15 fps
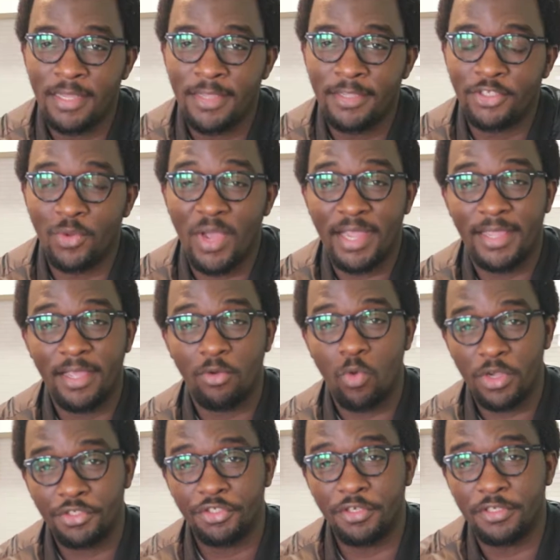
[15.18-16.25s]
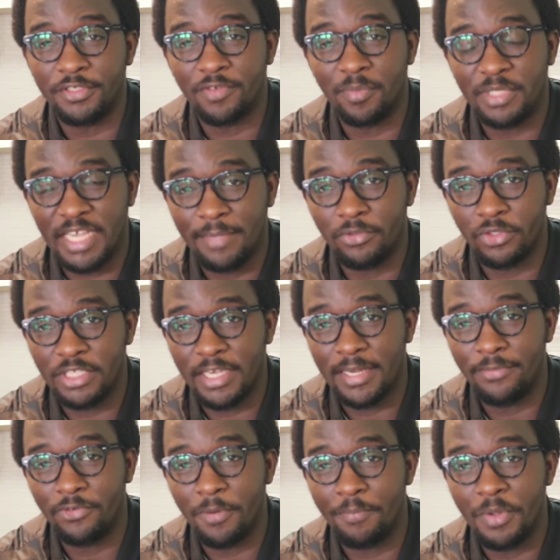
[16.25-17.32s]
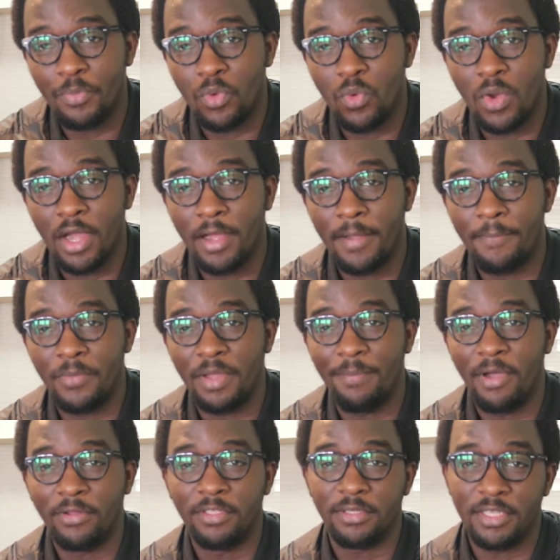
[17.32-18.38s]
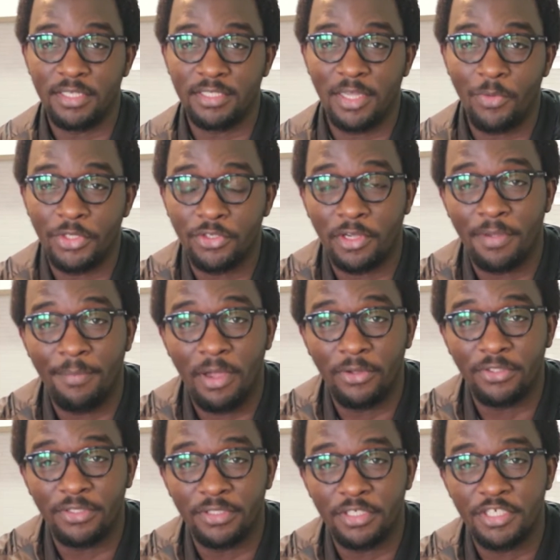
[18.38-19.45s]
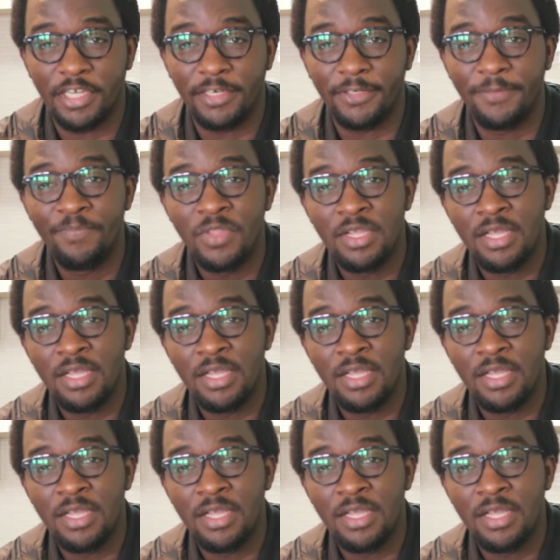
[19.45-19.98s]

So I get questions from time to time from people about the things that we talk about on the channel,